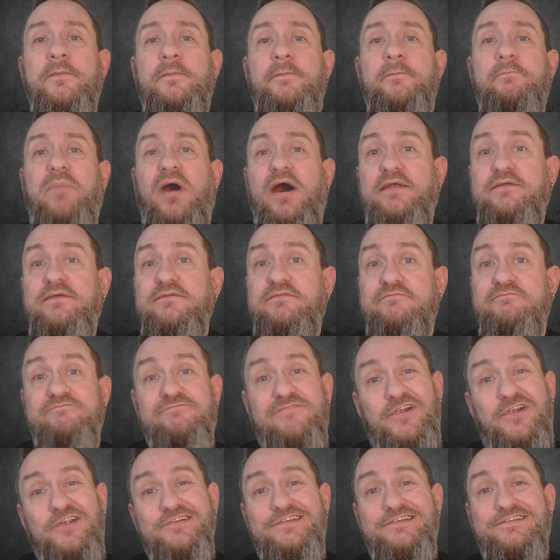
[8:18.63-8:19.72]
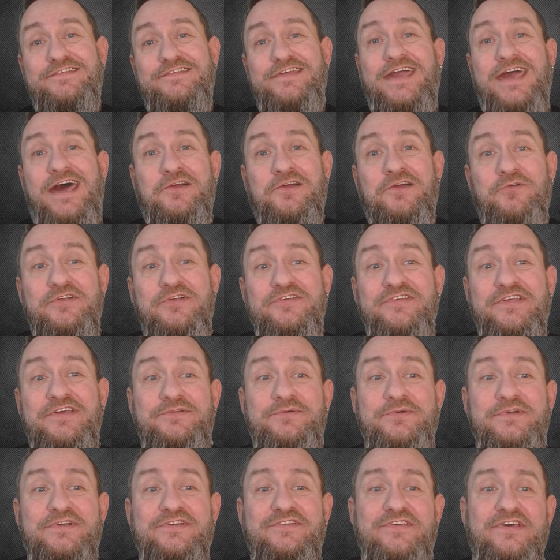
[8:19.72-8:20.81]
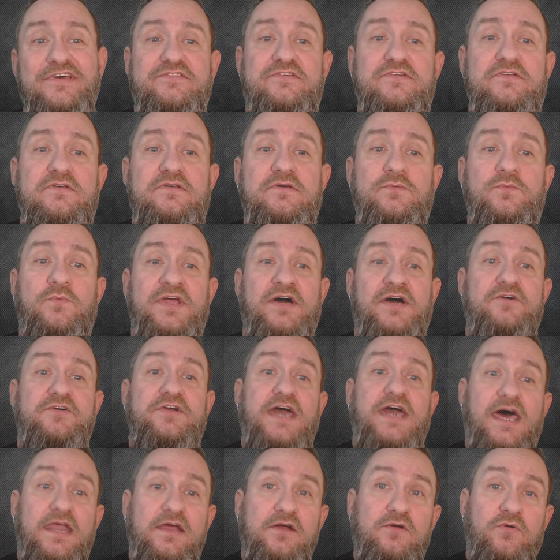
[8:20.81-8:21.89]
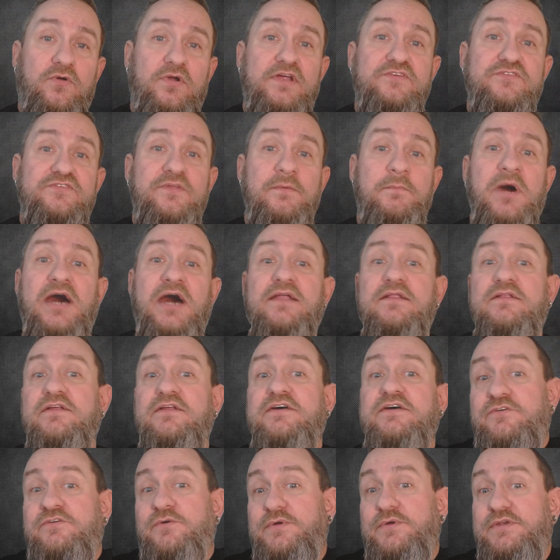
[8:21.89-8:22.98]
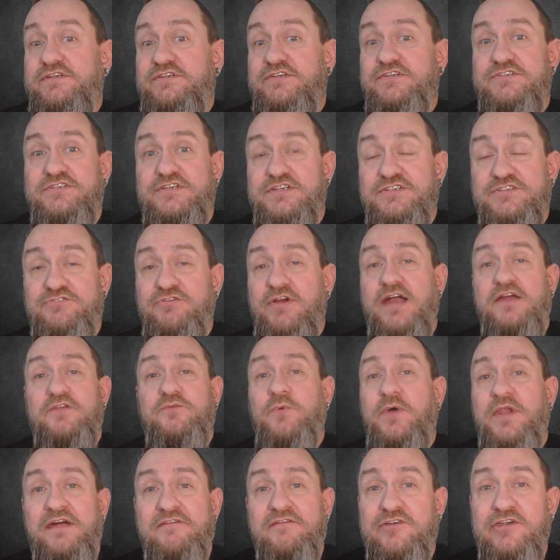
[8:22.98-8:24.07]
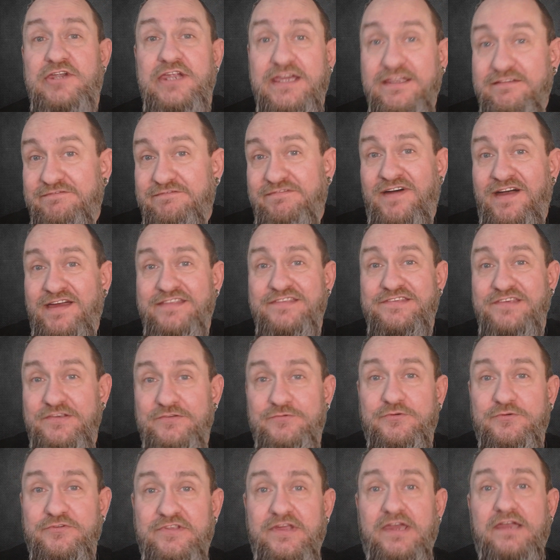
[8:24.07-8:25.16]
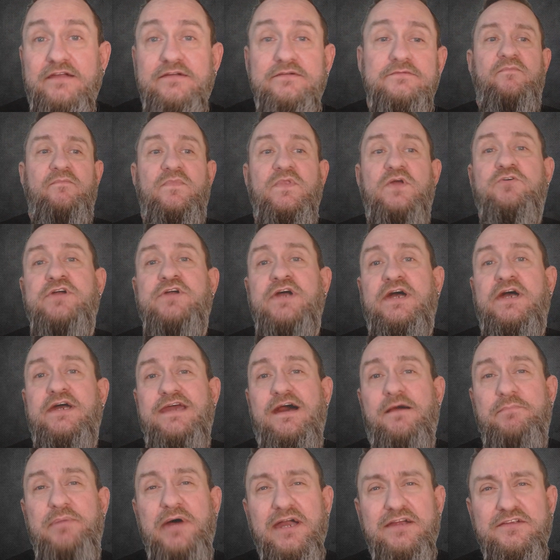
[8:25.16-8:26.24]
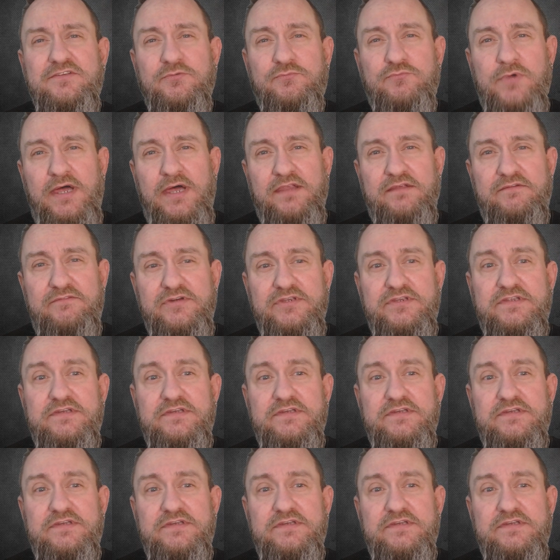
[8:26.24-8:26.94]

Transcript: But first, the categories need to exist. Without categories, the model is going to just extract whatever it finds interesting. Okay, now back to relevant.